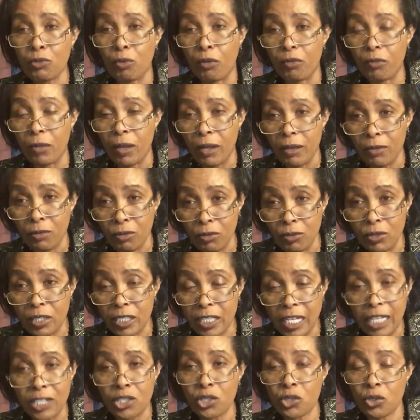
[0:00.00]
to
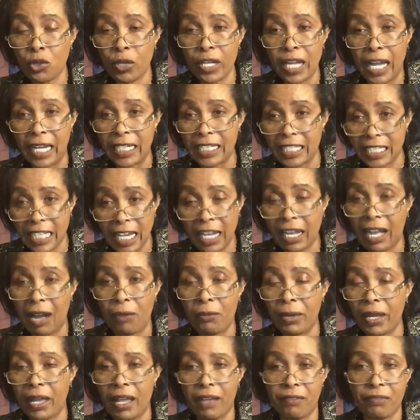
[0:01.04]
destroy and take away
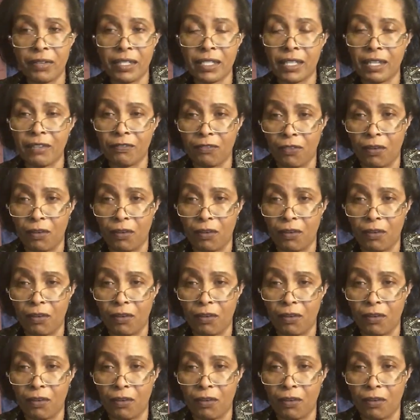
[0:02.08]
everything from you.